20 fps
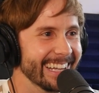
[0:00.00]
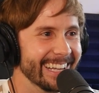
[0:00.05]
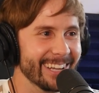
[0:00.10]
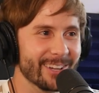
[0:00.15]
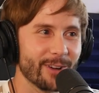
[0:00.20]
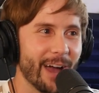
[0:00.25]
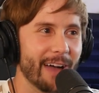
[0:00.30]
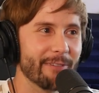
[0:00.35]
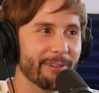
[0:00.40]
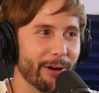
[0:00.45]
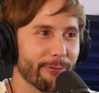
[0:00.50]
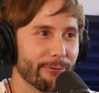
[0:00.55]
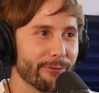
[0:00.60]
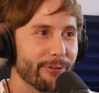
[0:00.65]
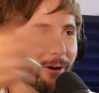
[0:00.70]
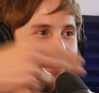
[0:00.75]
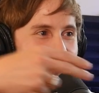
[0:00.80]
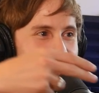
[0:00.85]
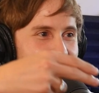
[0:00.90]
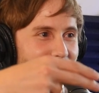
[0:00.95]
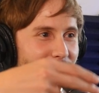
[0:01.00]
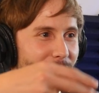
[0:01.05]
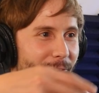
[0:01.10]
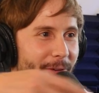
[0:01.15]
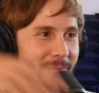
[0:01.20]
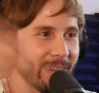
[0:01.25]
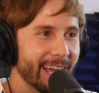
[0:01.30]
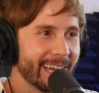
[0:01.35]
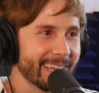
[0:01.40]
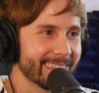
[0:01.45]
You drive out from hours.
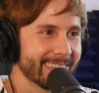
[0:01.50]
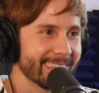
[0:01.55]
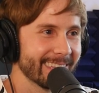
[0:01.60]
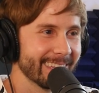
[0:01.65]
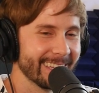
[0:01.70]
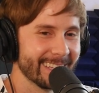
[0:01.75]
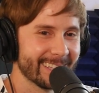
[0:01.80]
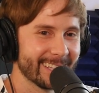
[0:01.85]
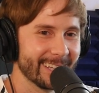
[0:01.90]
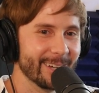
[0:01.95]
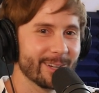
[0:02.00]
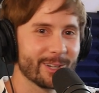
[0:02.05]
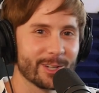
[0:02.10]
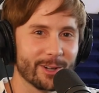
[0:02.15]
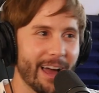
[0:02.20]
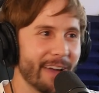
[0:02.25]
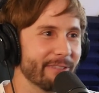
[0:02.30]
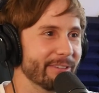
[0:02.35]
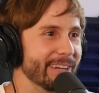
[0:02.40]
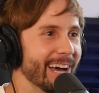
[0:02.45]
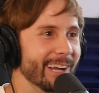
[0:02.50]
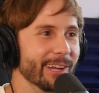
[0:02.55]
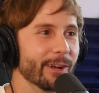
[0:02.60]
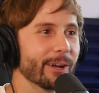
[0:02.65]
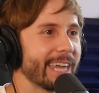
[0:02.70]
from oh like so you're driving out.